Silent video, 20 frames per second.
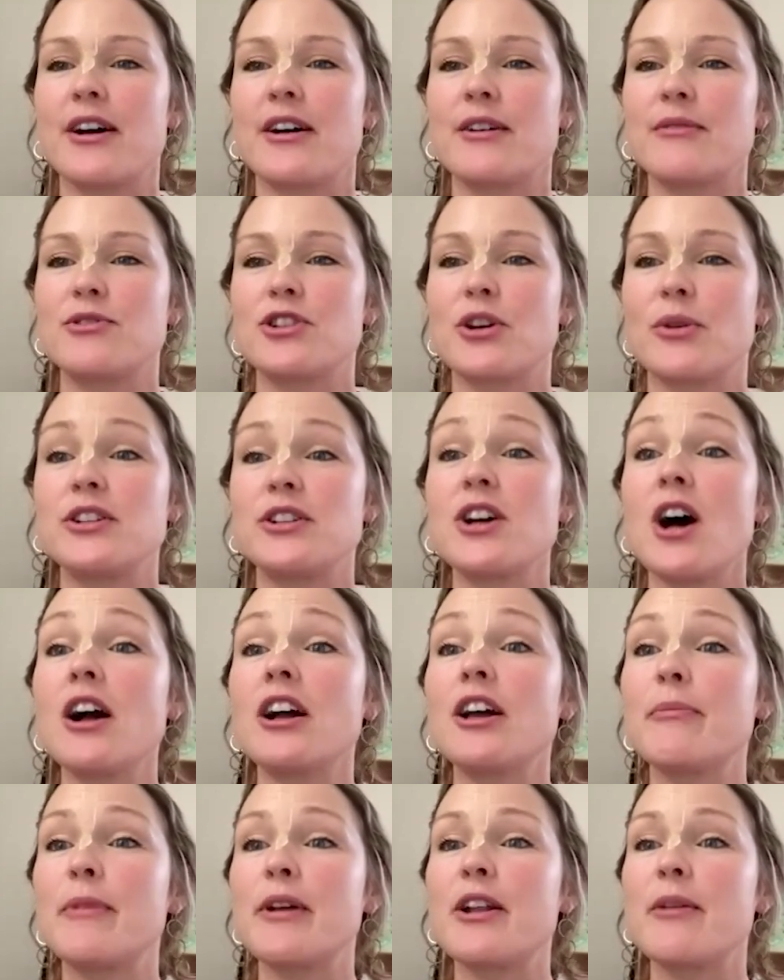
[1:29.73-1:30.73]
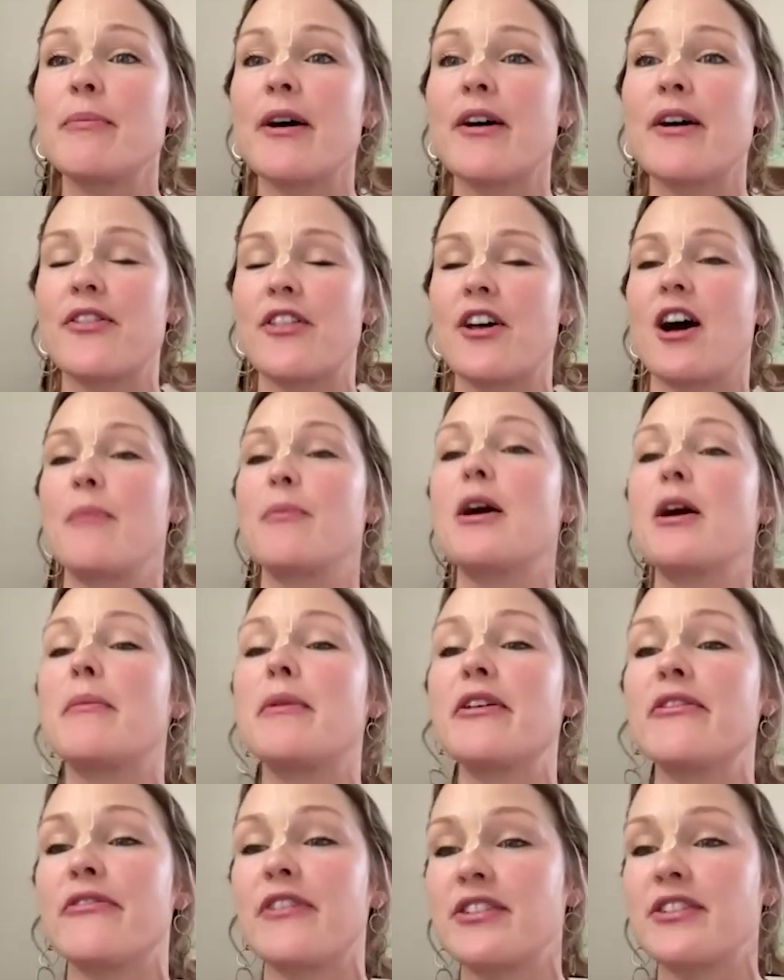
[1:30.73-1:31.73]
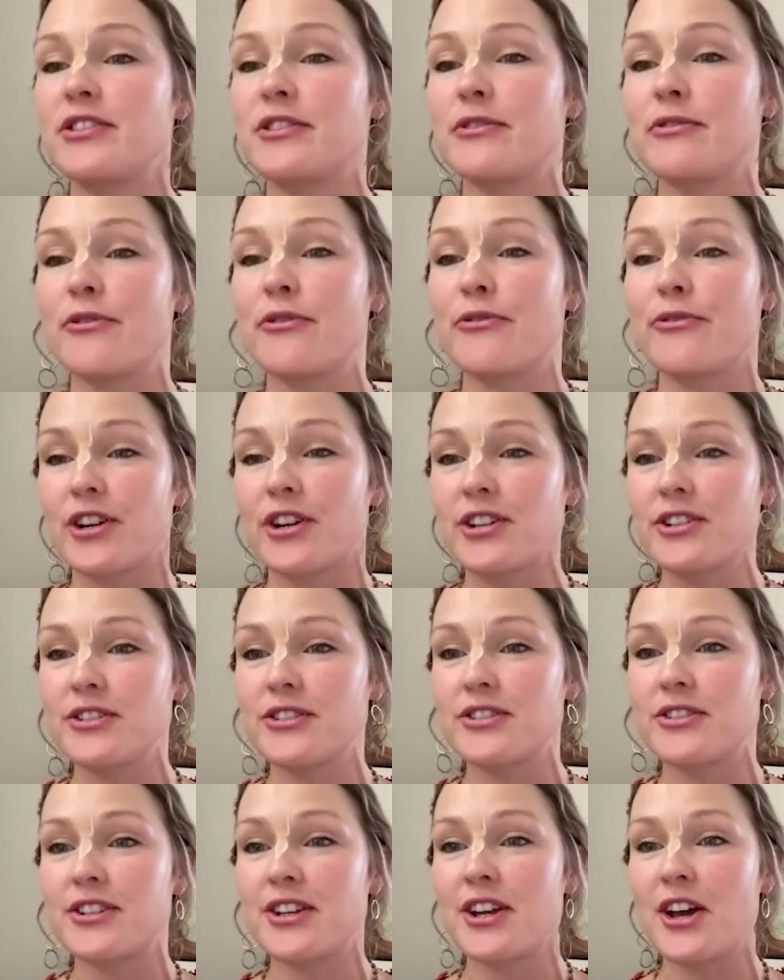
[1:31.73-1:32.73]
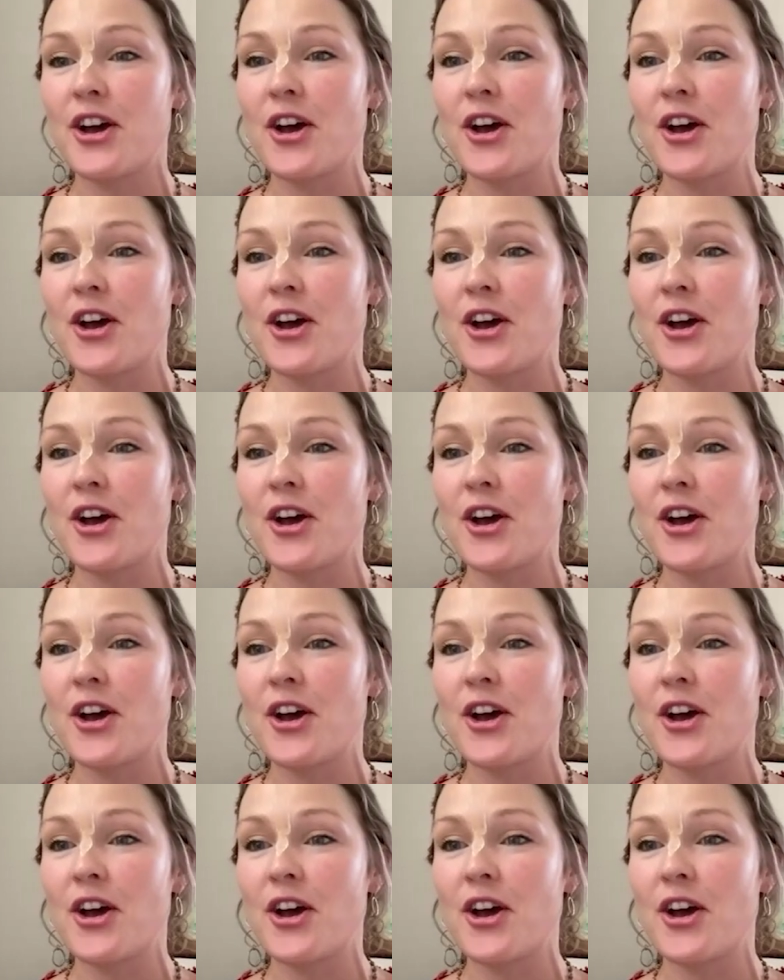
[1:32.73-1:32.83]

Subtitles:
shall we talk a bit about the upcoming festival first?